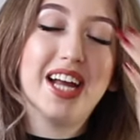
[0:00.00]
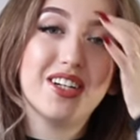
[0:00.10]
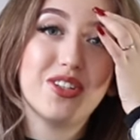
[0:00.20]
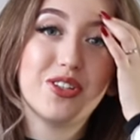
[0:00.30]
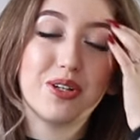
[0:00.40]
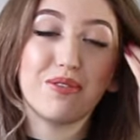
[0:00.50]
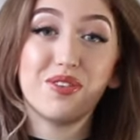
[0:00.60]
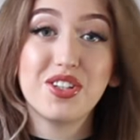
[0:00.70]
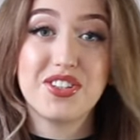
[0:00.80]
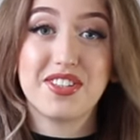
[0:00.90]
and they're so
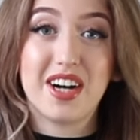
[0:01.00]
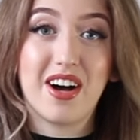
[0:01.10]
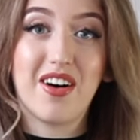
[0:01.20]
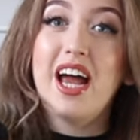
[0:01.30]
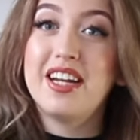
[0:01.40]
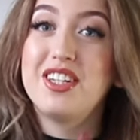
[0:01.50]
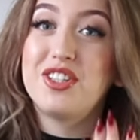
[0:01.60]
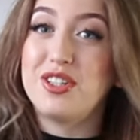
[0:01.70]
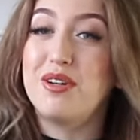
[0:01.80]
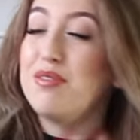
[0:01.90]
versatile and they're
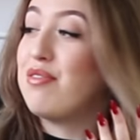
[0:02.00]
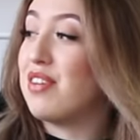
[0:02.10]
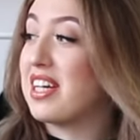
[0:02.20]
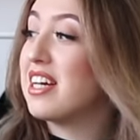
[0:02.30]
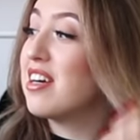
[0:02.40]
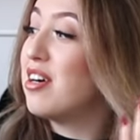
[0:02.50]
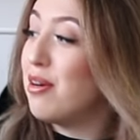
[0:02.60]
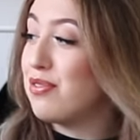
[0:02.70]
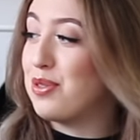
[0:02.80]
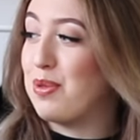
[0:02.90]
so freaking
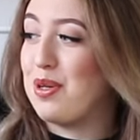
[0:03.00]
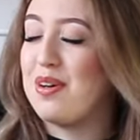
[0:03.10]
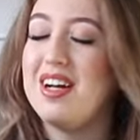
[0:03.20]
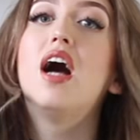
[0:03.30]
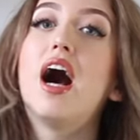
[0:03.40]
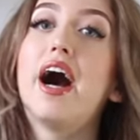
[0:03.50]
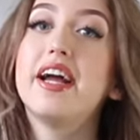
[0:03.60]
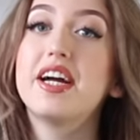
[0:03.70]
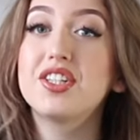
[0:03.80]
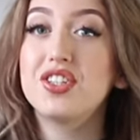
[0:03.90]
comfortable.
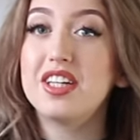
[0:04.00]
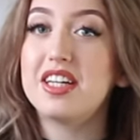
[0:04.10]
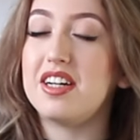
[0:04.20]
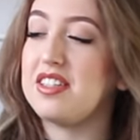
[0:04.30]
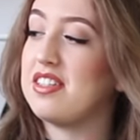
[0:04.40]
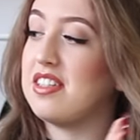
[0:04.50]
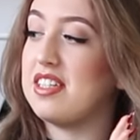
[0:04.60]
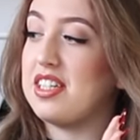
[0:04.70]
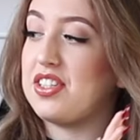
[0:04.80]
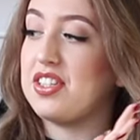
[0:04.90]
I actually got
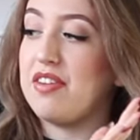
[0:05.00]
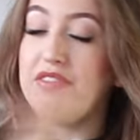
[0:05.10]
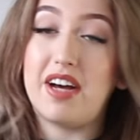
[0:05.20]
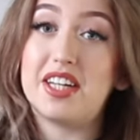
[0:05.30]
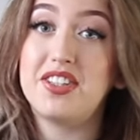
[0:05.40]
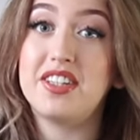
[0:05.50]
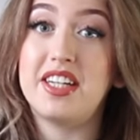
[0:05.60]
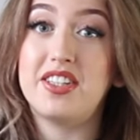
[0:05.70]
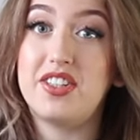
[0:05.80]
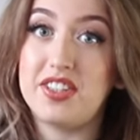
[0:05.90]
this vest
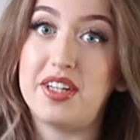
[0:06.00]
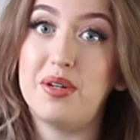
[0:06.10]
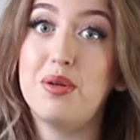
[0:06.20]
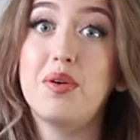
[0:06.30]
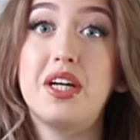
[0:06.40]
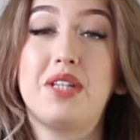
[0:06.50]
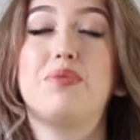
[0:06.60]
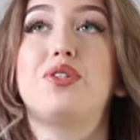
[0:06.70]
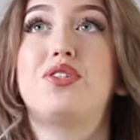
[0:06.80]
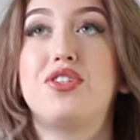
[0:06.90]
in a sale. It
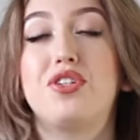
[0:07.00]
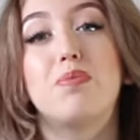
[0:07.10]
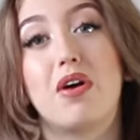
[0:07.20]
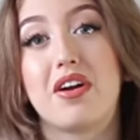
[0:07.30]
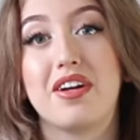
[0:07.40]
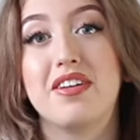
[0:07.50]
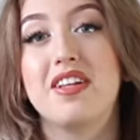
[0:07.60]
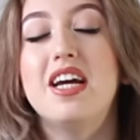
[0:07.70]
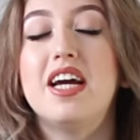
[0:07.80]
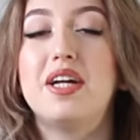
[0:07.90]
was such a bargain.
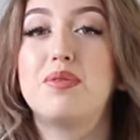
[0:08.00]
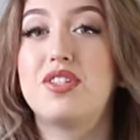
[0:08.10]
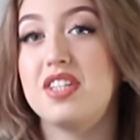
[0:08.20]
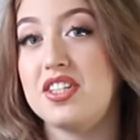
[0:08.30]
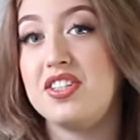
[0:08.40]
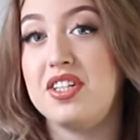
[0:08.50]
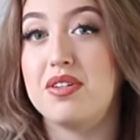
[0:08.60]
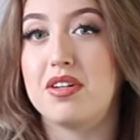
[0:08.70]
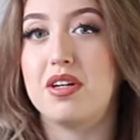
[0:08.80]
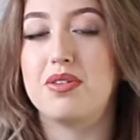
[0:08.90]
It was 60
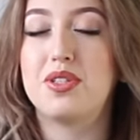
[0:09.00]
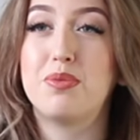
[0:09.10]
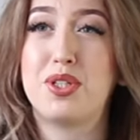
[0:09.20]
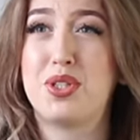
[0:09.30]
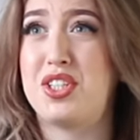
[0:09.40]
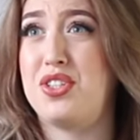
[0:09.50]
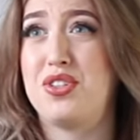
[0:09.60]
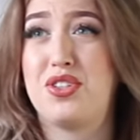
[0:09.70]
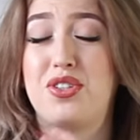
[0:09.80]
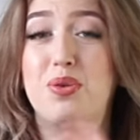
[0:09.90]
euros, which is
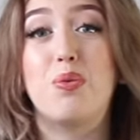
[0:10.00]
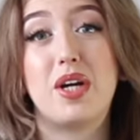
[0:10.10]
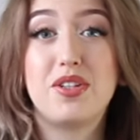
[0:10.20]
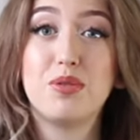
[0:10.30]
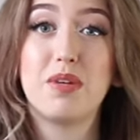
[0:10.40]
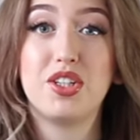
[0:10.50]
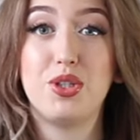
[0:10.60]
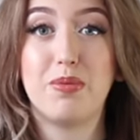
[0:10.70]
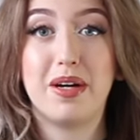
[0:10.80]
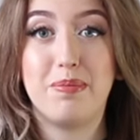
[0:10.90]
just way too much
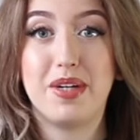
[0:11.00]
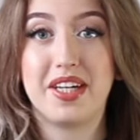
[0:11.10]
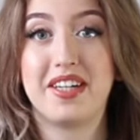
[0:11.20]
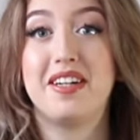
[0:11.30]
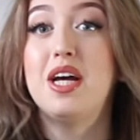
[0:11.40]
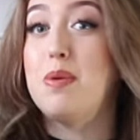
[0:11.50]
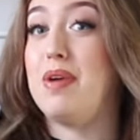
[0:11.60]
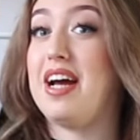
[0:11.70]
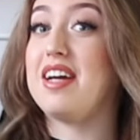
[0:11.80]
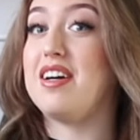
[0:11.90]
in my opinion, but
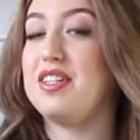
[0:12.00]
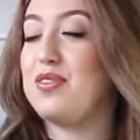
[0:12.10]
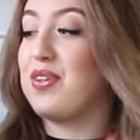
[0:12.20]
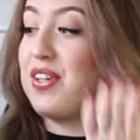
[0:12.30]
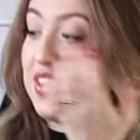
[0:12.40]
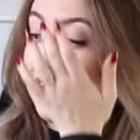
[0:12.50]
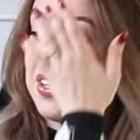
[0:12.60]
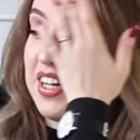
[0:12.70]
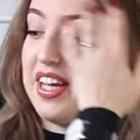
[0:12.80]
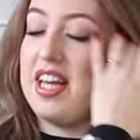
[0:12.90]
I got it for
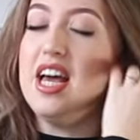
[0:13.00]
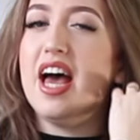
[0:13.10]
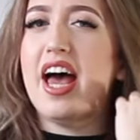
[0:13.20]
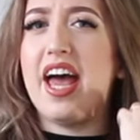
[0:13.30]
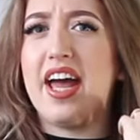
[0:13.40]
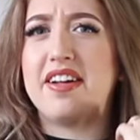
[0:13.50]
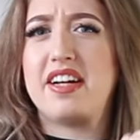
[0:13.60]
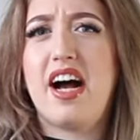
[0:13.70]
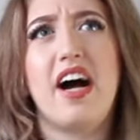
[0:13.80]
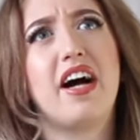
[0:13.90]
30 and
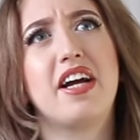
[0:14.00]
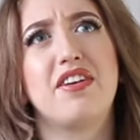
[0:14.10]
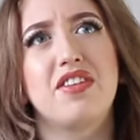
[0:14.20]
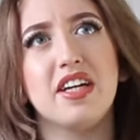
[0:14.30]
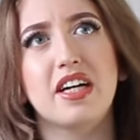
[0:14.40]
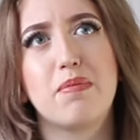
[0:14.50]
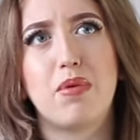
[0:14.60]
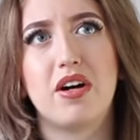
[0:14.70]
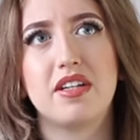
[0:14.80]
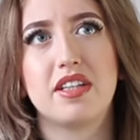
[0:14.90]
I think I
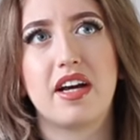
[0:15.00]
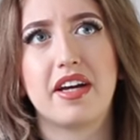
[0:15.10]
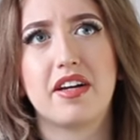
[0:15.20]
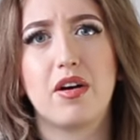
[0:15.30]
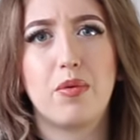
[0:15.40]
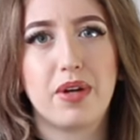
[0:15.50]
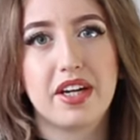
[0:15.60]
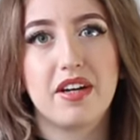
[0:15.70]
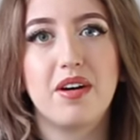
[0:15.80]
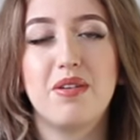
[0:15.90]
bought it like a
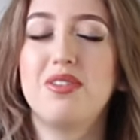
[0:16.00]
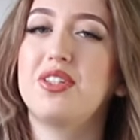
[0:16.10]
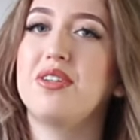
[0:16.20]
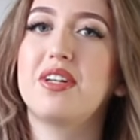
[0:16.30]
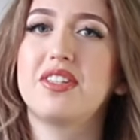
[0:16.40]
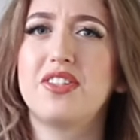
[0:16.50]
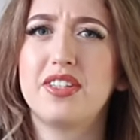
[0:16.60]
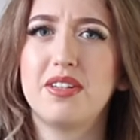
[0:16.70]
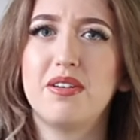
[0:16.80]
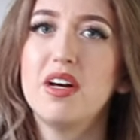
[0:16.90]
week ago, so you can
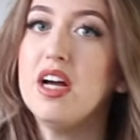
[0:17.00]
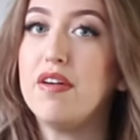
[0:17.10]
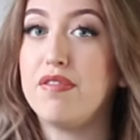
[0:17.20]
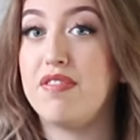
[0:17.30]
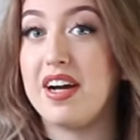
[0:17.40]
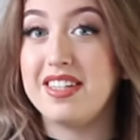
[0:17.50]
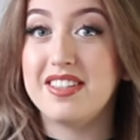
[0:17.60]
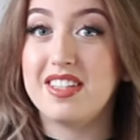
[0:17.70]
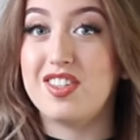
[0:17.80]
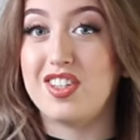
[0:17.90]
still find
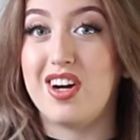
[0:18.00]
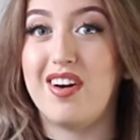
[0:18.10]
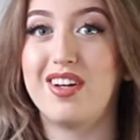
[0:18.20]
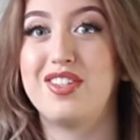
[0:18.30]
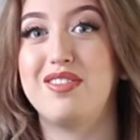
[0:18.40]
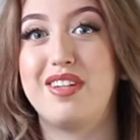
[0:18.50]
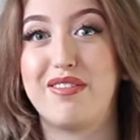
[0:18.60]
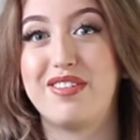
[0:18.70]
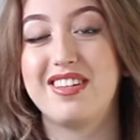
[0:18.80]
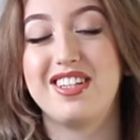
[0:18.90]
it at Zara, so
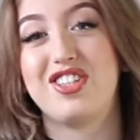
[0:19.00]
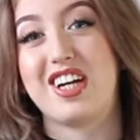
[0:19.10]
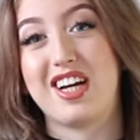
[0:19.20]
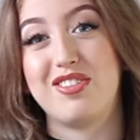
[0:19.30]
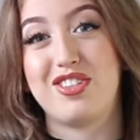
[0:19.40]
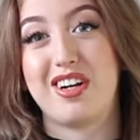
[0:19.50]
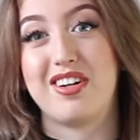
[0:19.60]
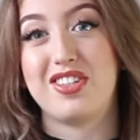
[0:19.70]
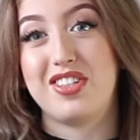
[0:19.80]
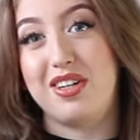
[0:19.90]
definitely check out
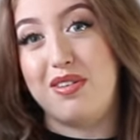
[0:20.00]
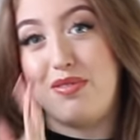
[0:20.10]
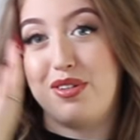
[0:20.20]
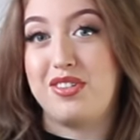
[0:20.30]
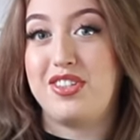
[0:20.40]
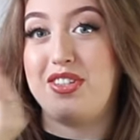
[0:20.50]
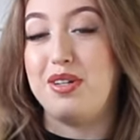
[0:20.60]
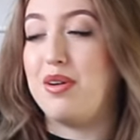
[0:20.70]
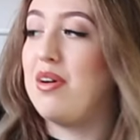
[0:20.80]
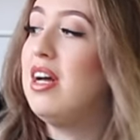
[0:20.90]
Zara's sale if you're
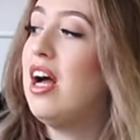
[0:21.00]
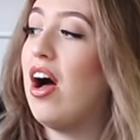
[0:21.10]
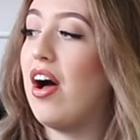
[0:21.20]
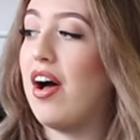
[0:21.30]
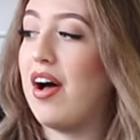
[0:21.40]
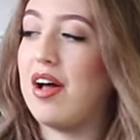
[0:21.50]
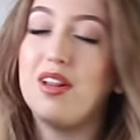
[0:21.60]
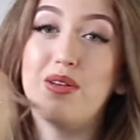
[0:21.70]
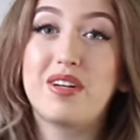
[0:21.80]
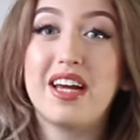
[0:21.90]
still uh,
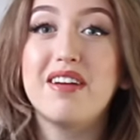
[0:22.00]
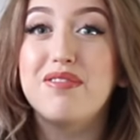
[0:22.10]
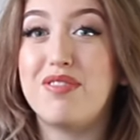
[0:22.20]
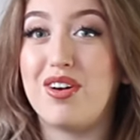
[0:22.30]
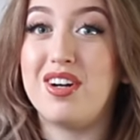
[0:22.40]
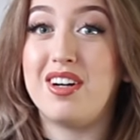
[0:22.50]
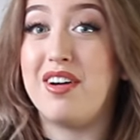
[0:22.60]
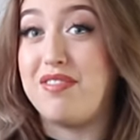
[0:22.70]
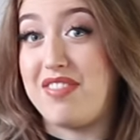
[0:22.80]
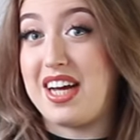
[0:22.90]
looking for
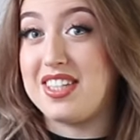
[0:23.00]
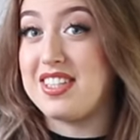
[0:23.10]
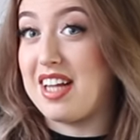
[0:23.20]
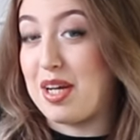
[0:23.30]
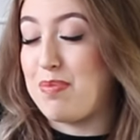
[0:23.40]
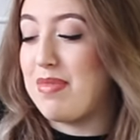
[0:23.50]
a vest like